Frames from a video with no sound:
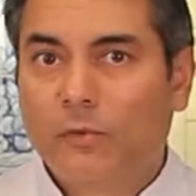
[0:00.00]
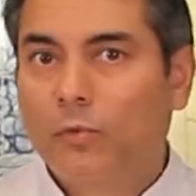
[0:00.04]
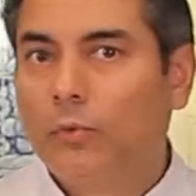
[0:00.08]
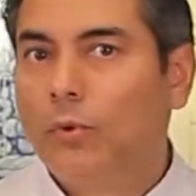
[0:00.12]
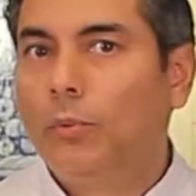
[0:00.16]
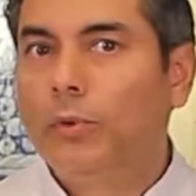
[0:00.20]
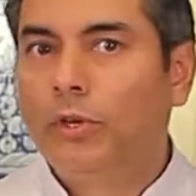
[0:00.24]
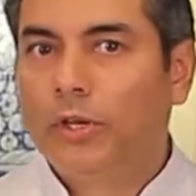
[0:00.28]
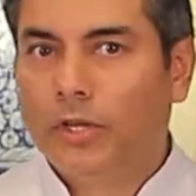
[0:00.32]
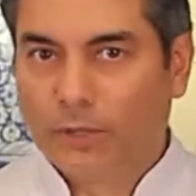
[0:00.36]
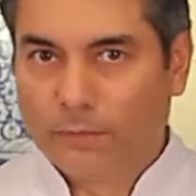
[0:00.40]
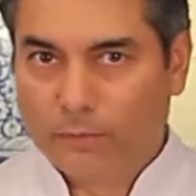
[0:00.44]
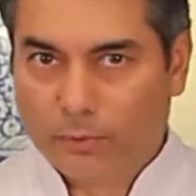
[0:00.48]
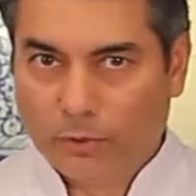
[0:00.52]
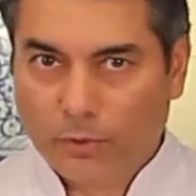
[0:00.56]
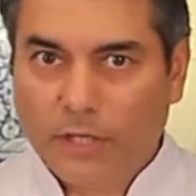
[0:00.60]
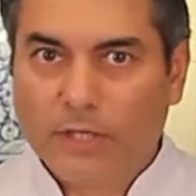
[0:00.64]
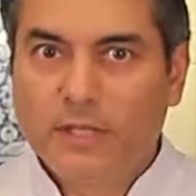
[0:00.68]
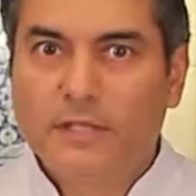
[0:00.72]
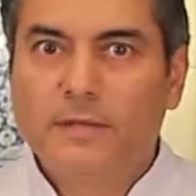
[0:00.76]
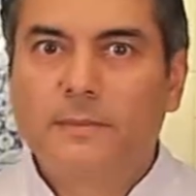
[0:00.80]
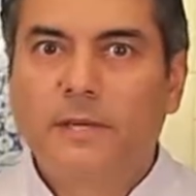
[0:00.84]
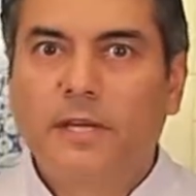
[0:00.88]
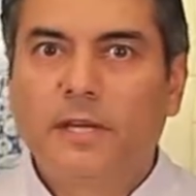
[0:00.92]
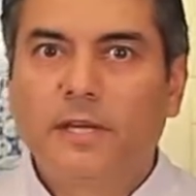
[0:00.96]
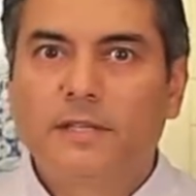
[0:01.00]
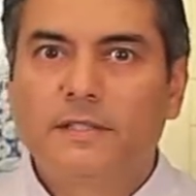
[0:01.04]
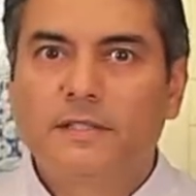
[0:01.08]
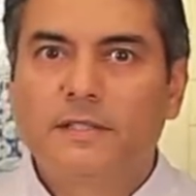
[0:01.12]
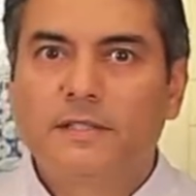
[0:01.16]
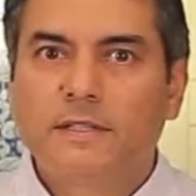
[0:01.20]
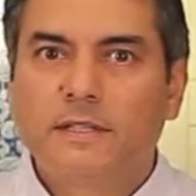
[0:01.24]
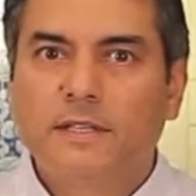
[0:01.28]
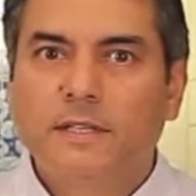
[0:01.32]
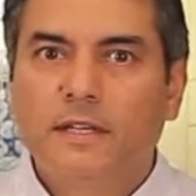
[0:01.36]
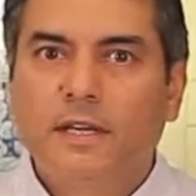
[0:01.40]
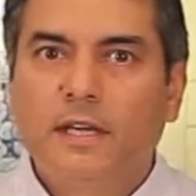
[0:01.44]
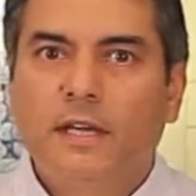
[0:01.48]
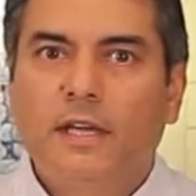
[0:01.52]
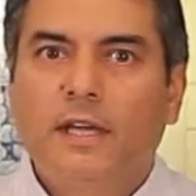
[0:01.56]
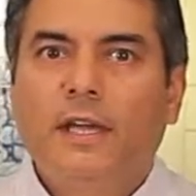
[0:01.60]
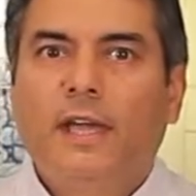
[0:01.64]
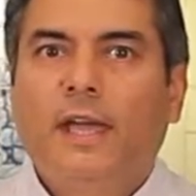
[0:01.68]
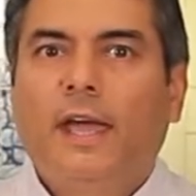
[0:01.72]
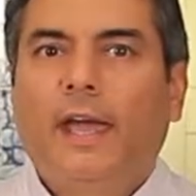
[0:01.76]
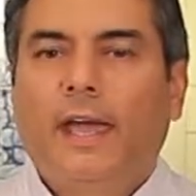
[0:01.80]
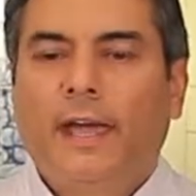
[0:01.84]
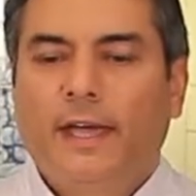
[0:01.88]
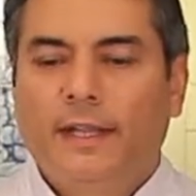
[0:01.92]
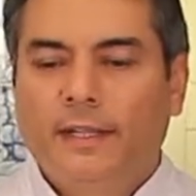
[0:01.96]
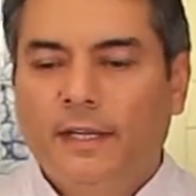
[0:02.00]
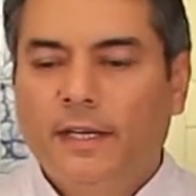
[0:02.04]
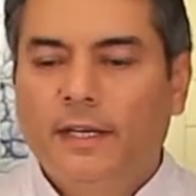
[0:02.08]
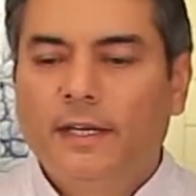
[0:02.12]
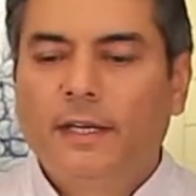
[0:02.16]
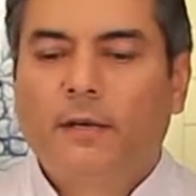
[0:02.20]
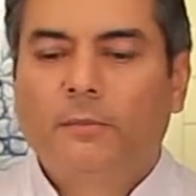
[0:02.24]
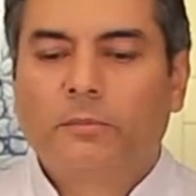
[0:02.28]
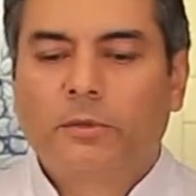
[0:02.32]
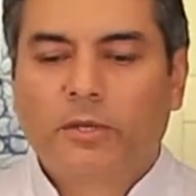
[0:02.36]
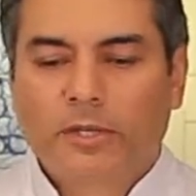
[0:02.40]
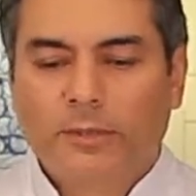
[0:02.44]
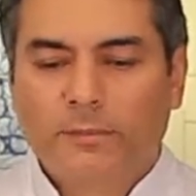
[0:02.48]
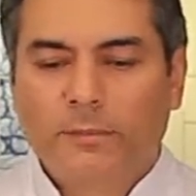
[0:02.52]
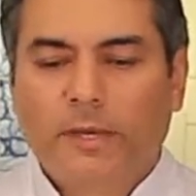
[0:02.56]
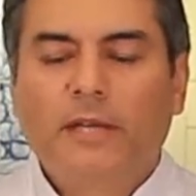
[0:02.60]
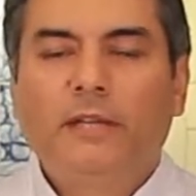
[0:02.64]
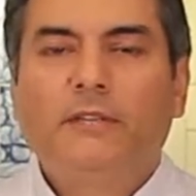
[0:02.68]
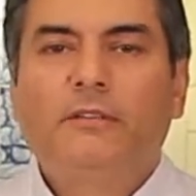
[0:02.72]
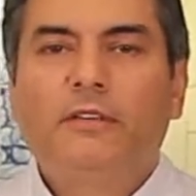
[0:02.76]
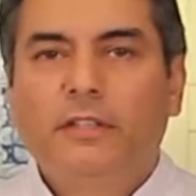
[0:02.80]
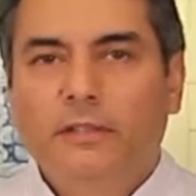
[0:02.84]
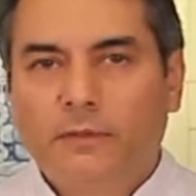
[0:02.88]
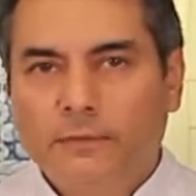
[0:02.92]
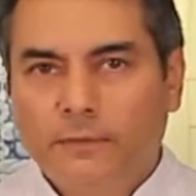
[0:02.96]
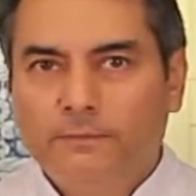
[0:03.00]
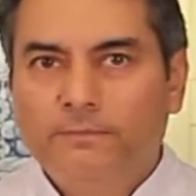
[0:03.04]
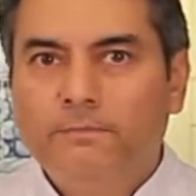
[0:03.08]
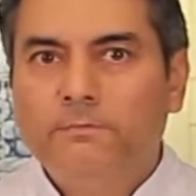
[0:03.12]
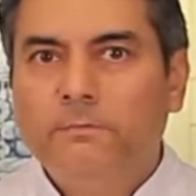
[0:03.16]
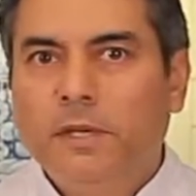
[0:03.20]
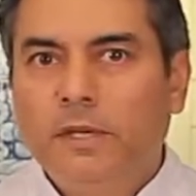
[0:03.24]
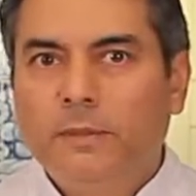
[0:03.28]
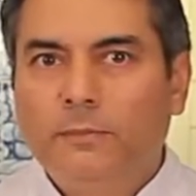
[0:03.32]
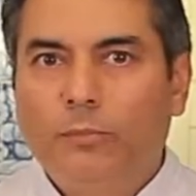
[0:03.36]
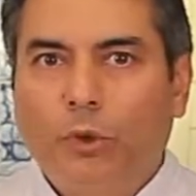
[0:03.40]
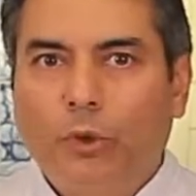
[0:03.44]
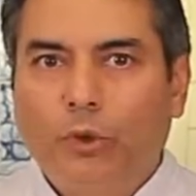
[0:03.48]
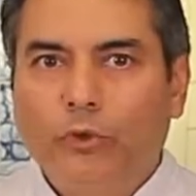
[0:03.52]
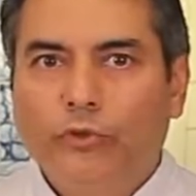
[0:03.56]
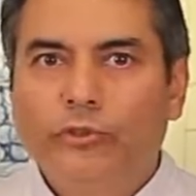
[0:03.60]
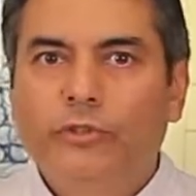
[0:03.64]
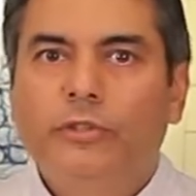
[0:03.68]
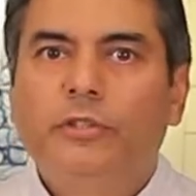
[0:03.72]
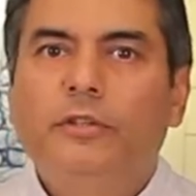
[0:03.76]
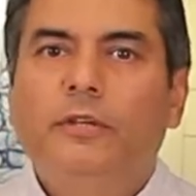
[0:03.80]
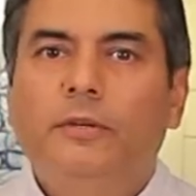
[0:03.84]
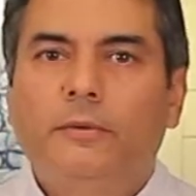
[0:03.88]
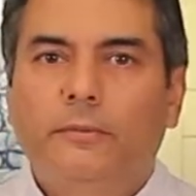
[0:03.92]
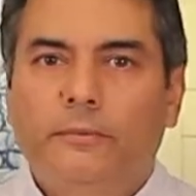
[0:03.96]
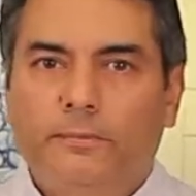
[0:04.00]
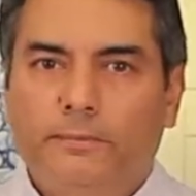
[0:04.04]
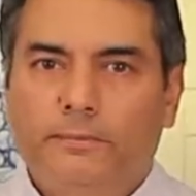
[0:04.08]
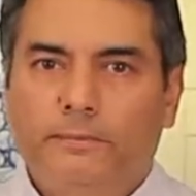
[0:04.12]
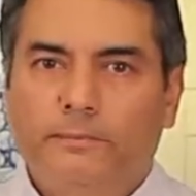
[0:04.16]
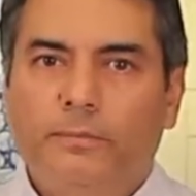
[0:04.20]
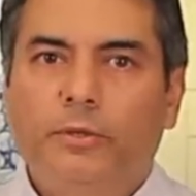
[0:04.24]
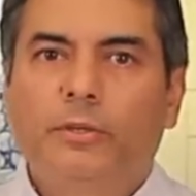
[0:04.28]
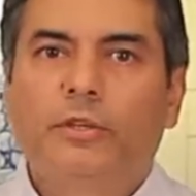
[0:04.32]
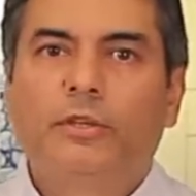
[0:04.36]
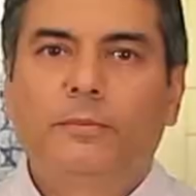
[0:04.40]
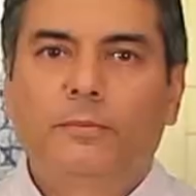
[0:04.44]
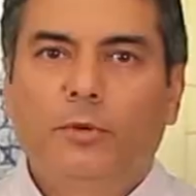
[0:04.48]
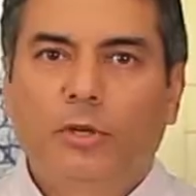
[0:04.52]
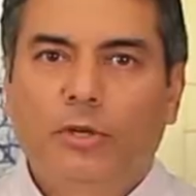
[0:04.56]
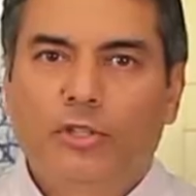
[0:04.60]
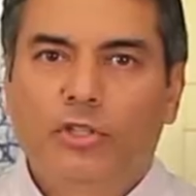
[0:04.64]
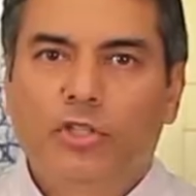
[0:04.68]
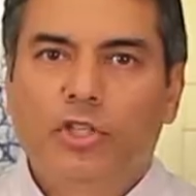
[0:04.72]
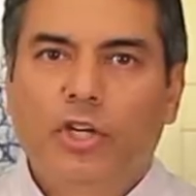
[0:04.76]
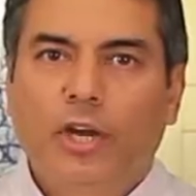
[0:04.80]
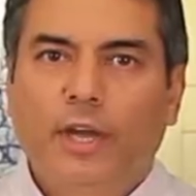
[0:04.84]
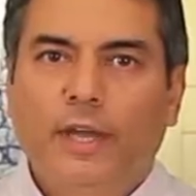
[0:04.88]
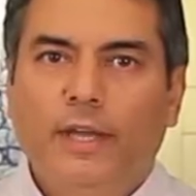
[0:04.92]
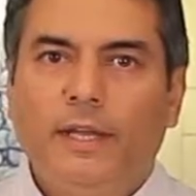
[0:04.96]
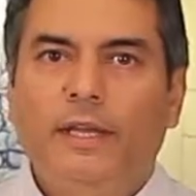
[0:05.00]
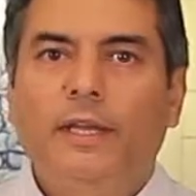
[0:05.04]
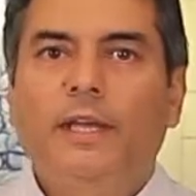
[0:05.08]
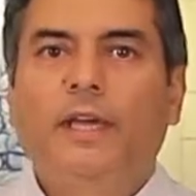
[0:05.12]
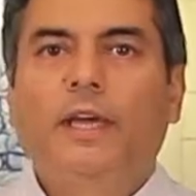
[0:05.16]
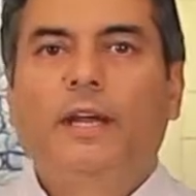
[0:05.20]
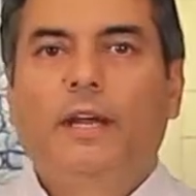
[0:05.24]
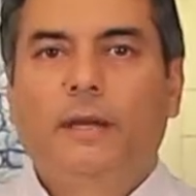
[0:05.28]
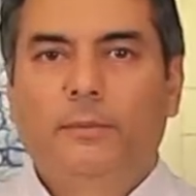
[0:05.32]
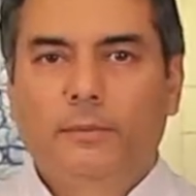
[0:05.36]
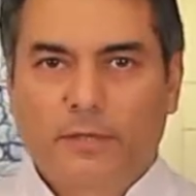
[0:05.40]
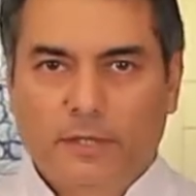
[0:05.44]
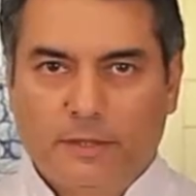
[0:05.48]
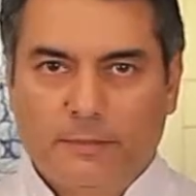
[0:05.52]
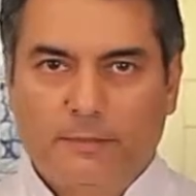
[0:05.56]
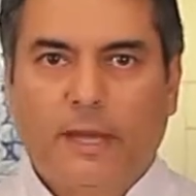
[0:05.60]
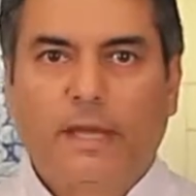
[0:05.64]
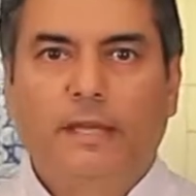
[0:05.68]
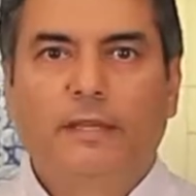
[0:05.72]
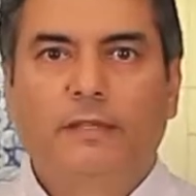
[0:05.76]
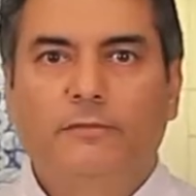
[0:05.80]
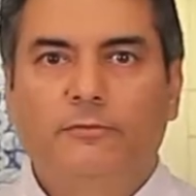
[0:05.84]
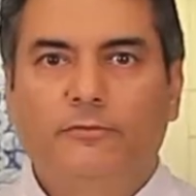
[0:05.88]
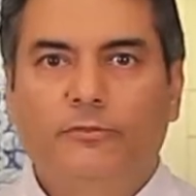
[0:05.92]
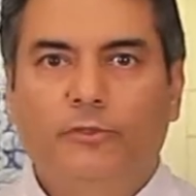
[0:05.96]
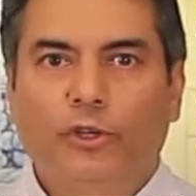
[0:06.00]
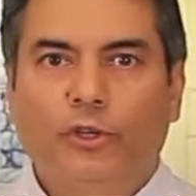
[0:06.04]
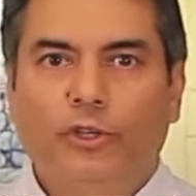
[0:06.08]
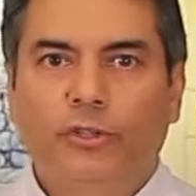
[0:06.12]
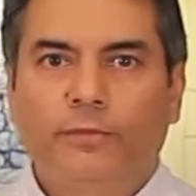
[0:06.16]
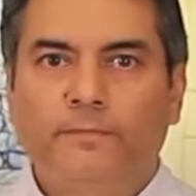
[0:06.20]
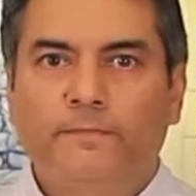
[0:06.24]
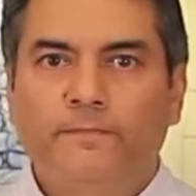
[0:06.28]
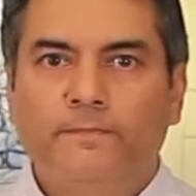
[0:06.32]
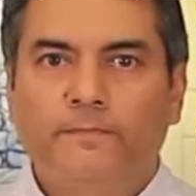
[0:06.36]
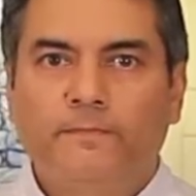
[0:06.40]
what we're going to put in the mix, and then I'm going to make little meatballs, put them on a tray, and I'm going to bake them for you.